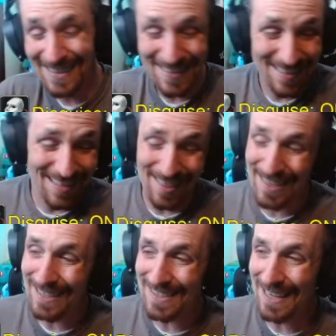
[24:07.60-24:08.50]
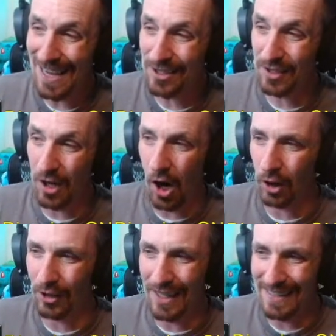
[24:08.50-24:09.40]
the things that actually
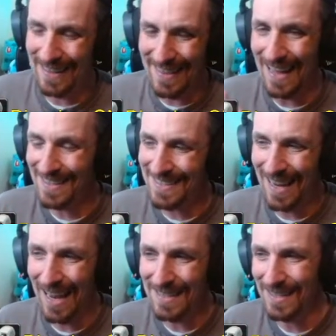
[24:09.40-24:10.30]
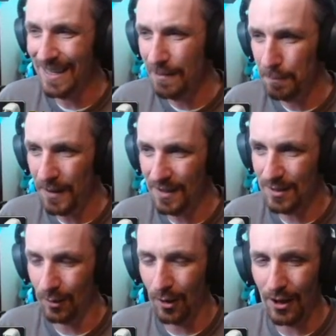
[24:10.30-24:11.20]
are like that size in
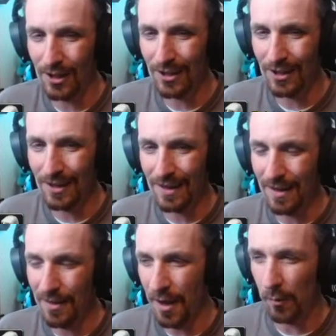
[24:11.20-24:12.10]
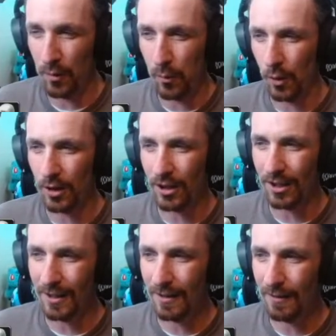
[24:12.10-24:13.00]
pixel art that would work
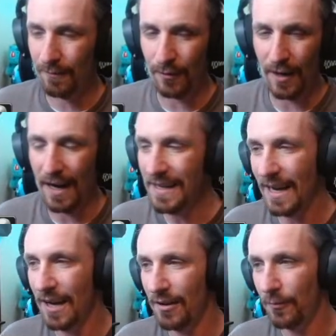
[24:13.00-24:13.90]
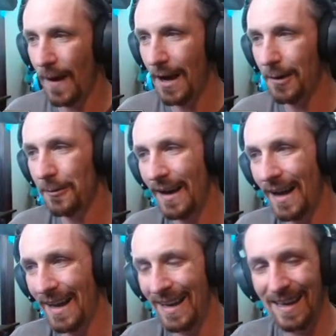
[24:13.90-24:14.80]
for any kind of WoW,
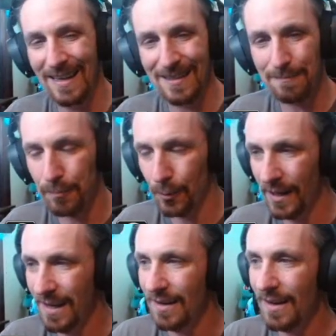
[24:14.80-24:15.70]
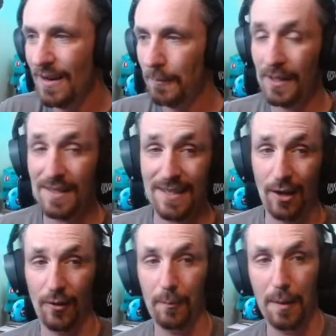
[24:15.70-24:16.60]
it's pretty
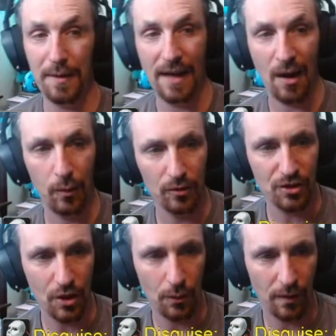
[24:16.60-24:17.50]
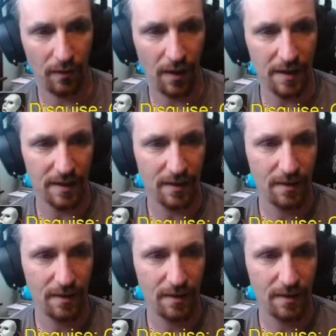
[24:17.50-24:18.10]
seldom. I mean, I will show that, like,